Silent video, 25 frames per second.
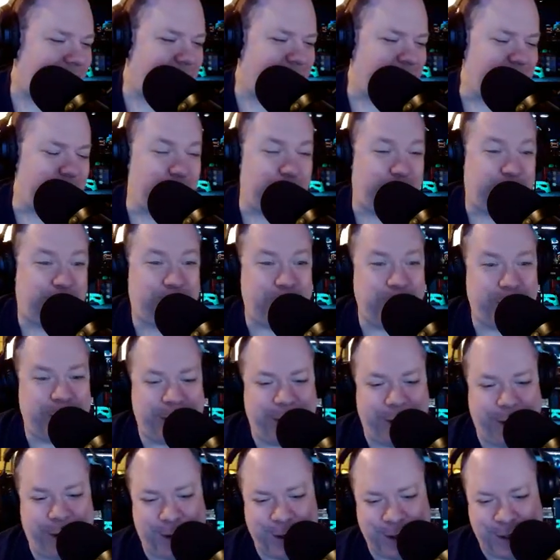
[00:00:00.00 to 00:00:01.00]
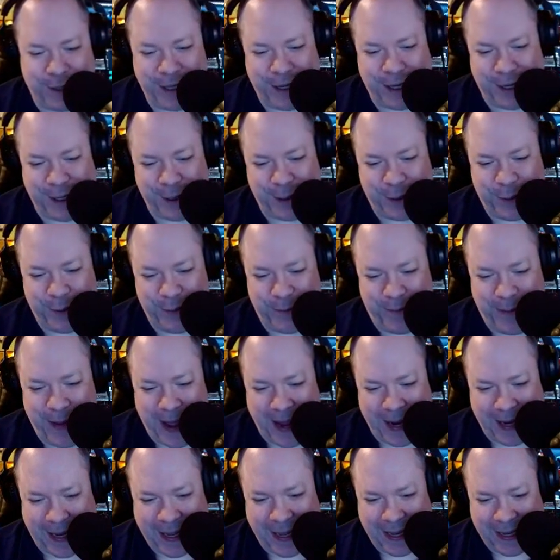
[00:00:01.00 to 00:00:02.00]
you shoot at her, she gonna shoot
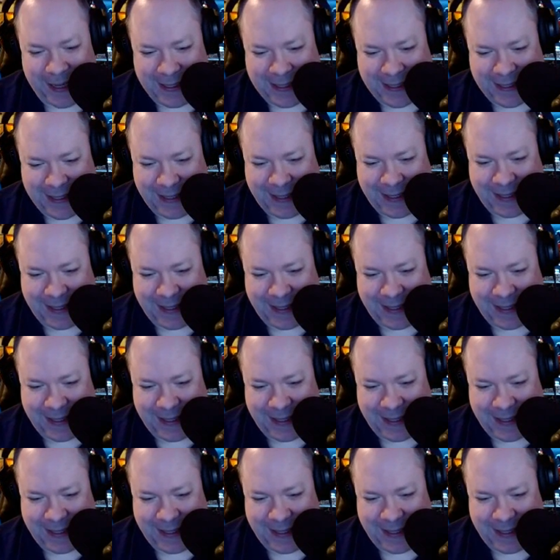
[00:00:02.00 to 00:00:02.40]
back, kids.